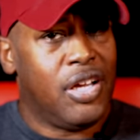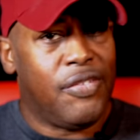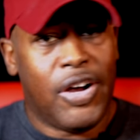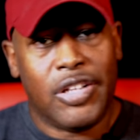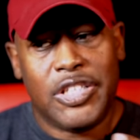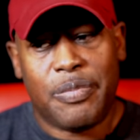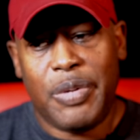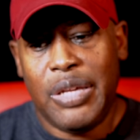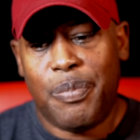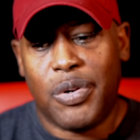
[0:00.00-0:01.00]
of all these
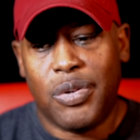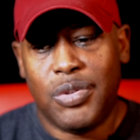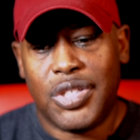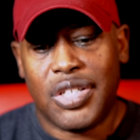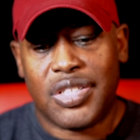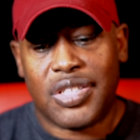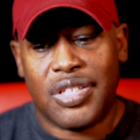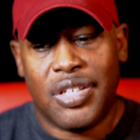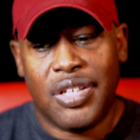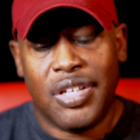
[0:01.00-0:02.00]
people who
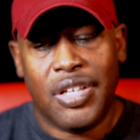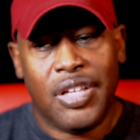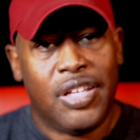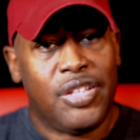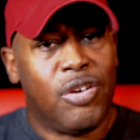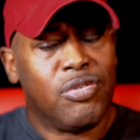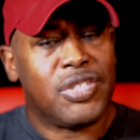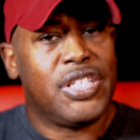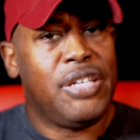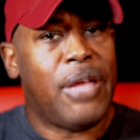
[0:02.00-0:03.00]
just don't
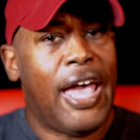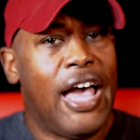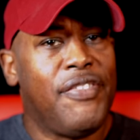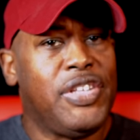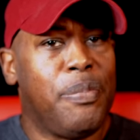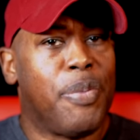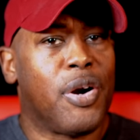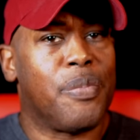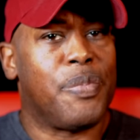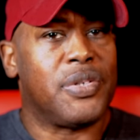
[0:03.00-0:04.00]
seem to have any
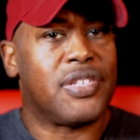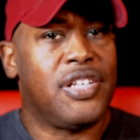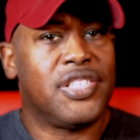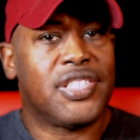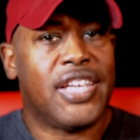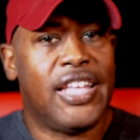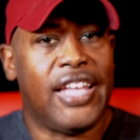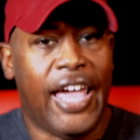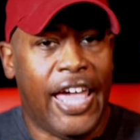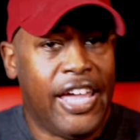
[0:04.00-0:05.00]
purpose. They just kind
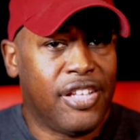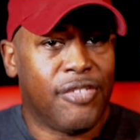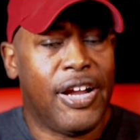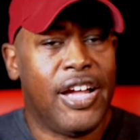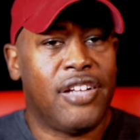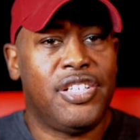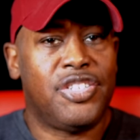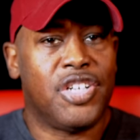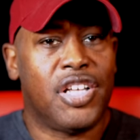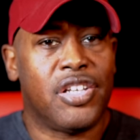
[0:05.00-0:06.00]
of hanging around
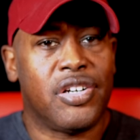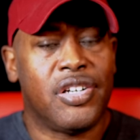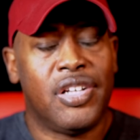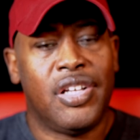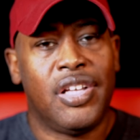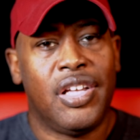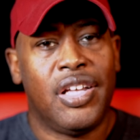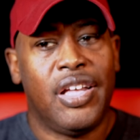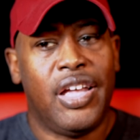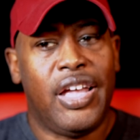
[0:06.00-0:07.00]
each other.
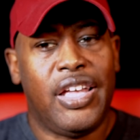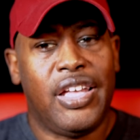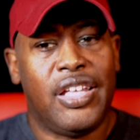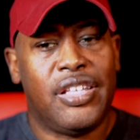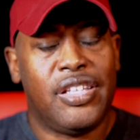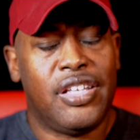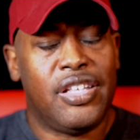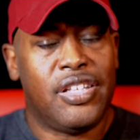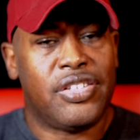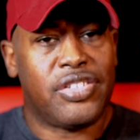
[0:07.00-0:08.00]
And
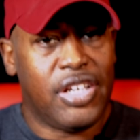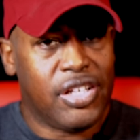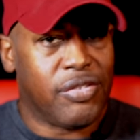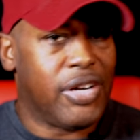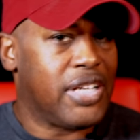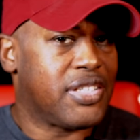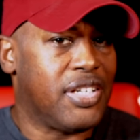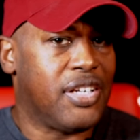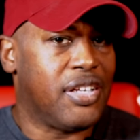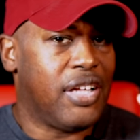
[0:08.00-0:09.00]
it's
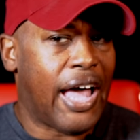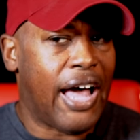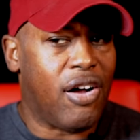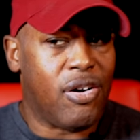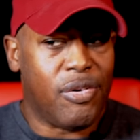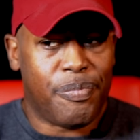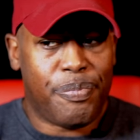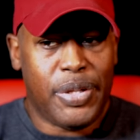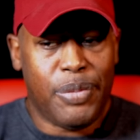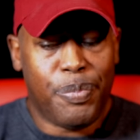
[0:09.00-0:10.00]
interesting how
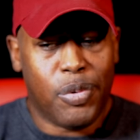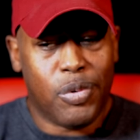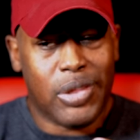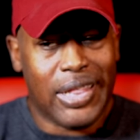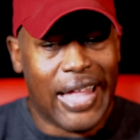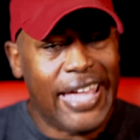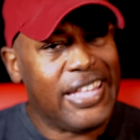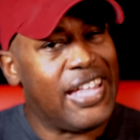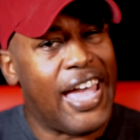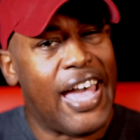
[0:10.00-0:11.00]
people
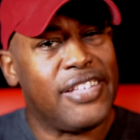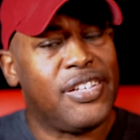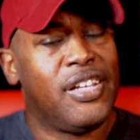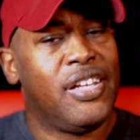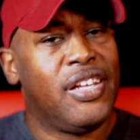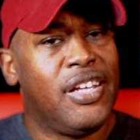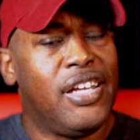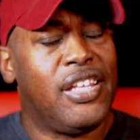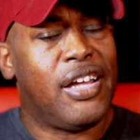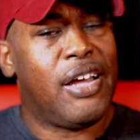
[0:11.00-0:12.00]
like that.
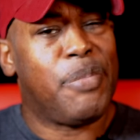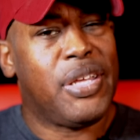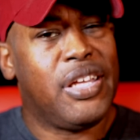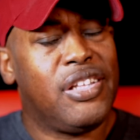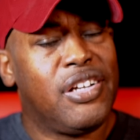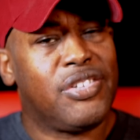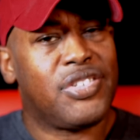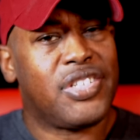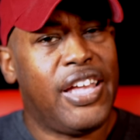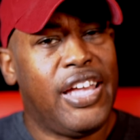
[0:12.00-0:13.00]
And I begin to
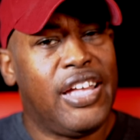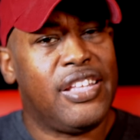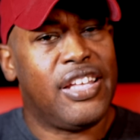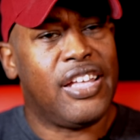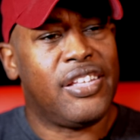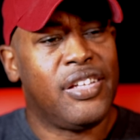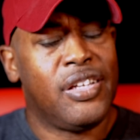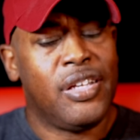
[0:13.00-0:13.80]
understand that